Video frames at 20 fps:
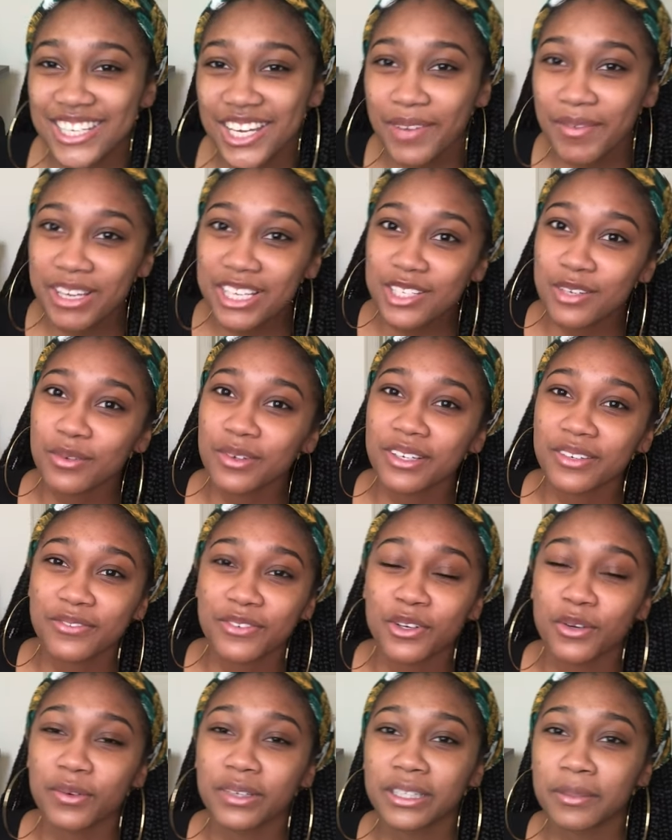So it makes you
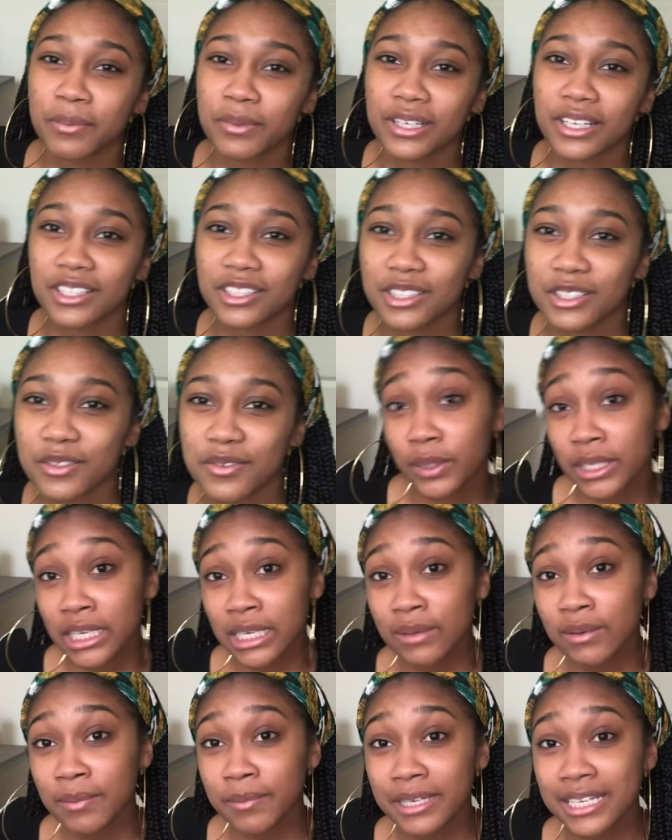feel really productive. Three
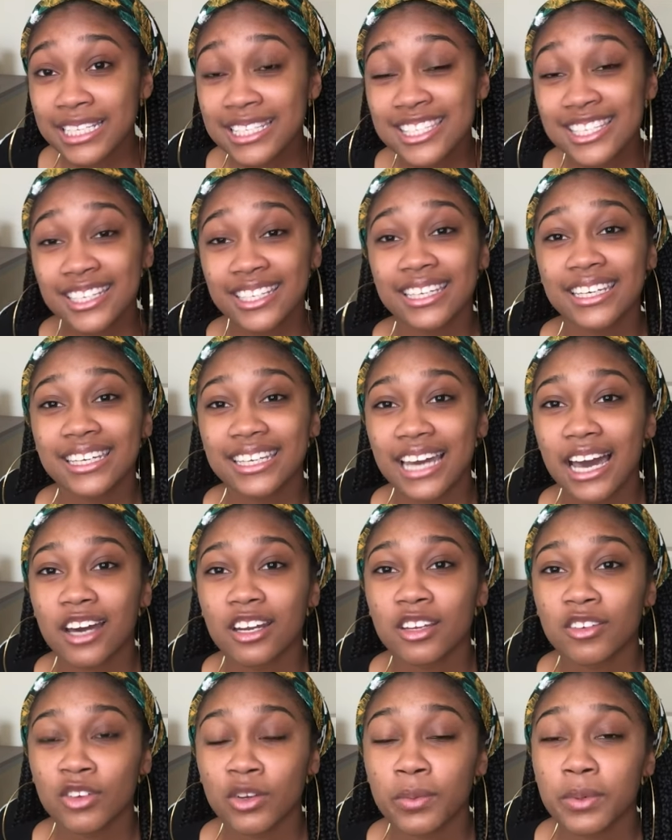would be to get out
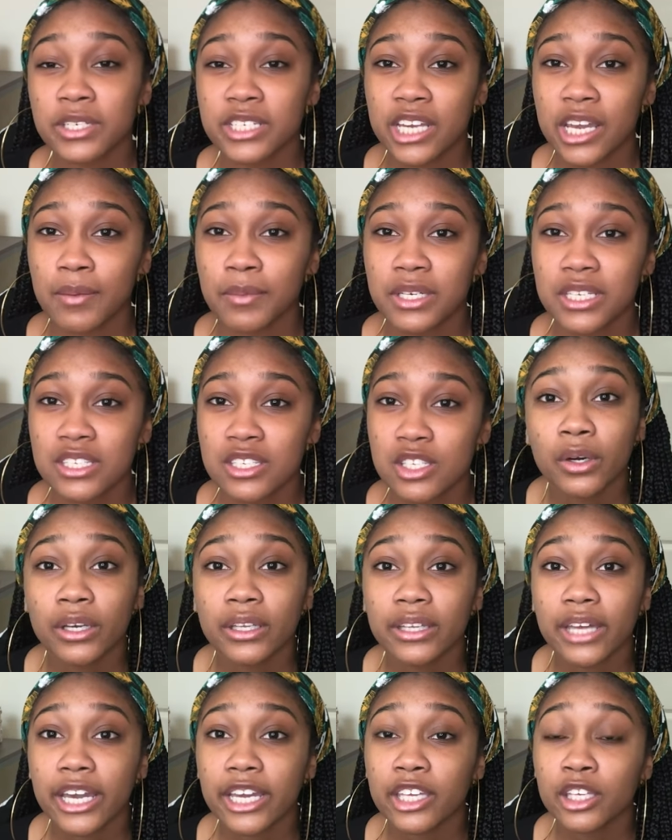of your pajamas.
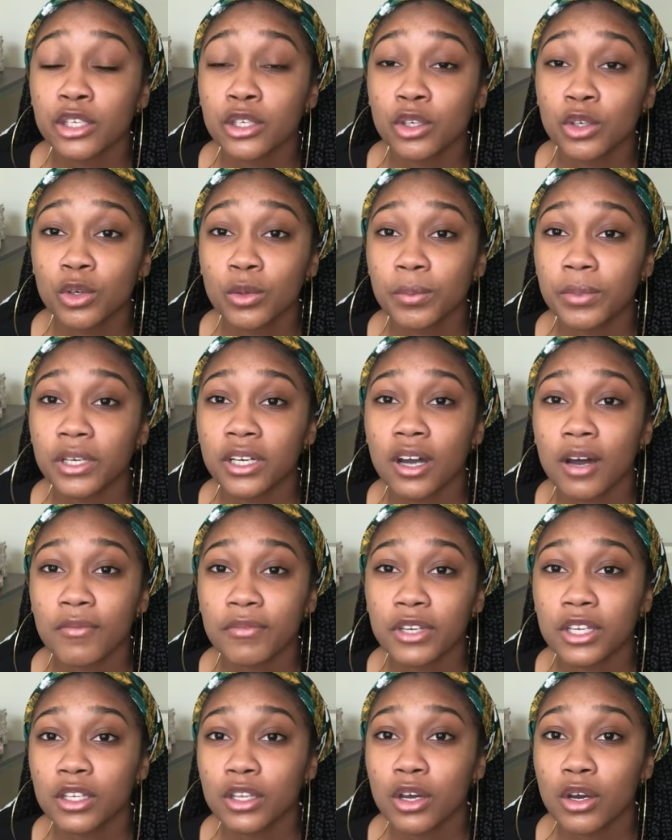One like cute but
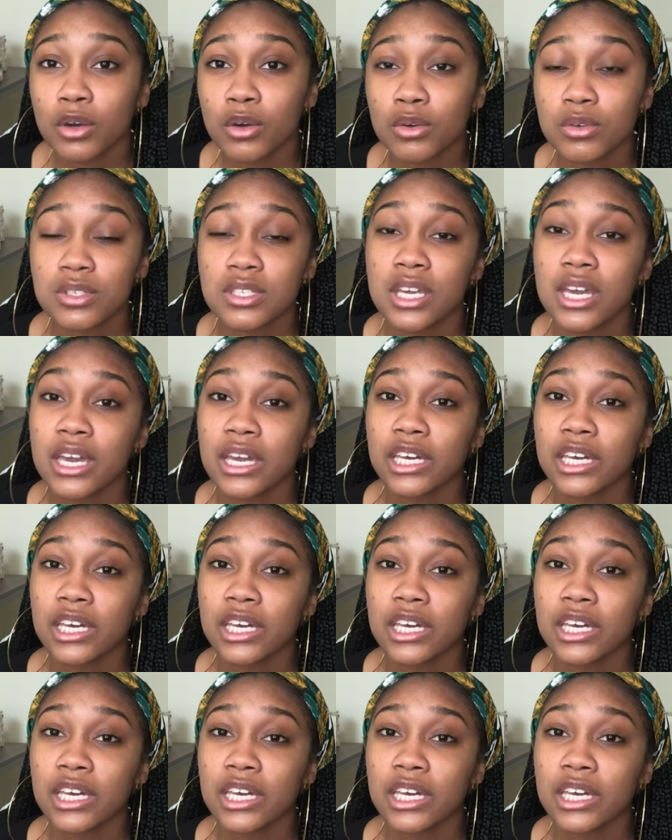comfy clothes.